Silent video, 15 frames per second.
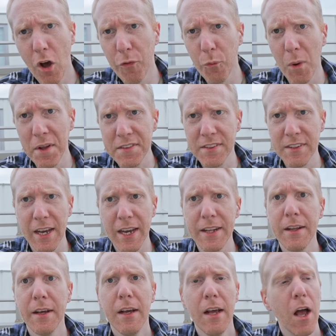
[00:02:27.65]
on one
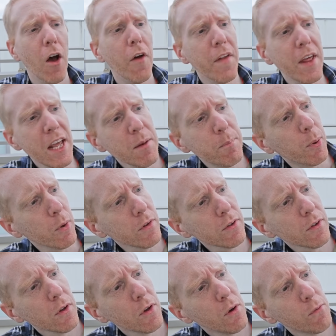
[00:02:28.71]
side an
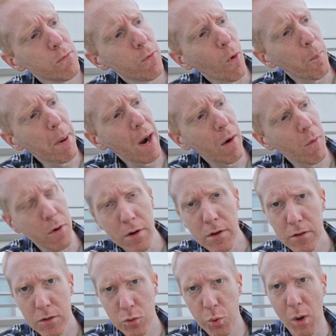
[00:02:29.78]
input for
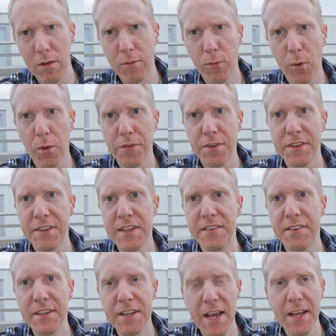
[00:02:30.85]
power, 12-volt
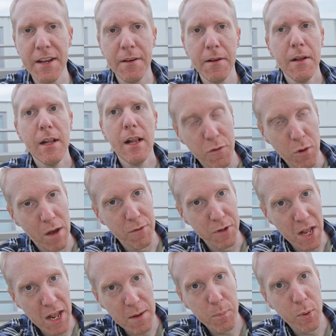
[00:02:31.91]
DC in, and you have
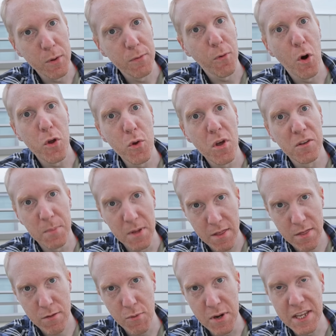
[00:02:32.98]
an input for a
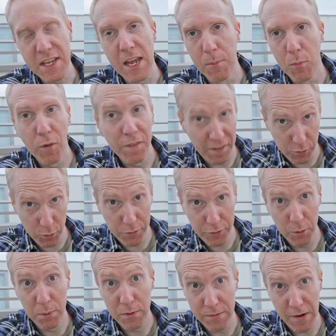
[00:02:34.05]
USB 3 cable that's
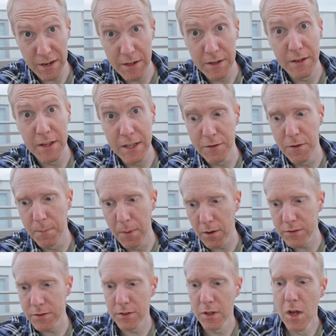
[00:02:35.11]
also provided in the
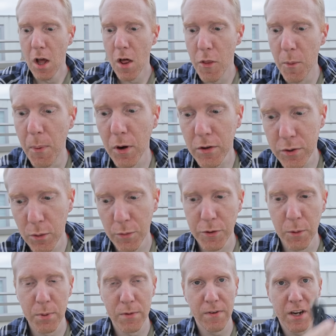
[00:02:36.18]
box. The box
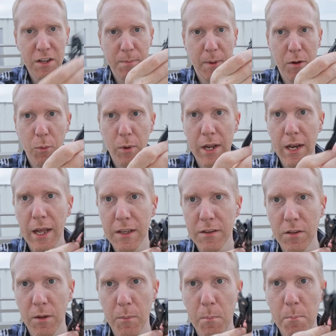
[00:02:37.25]
also provides, by the way,
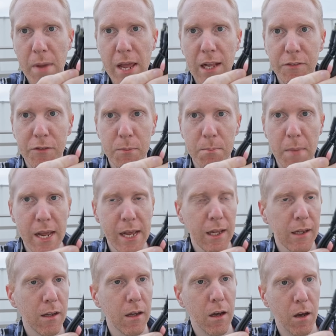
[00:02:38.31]
like some
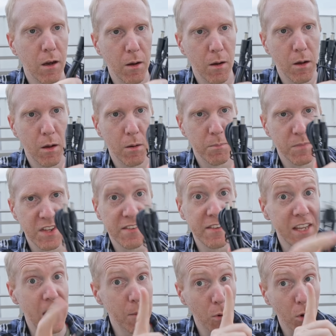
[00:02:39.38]
male-to-male
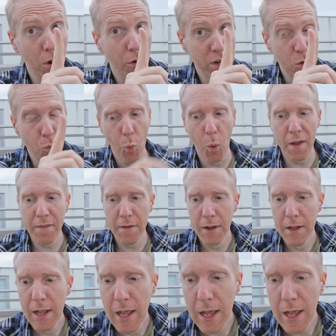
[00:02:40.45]
DC cable, only one,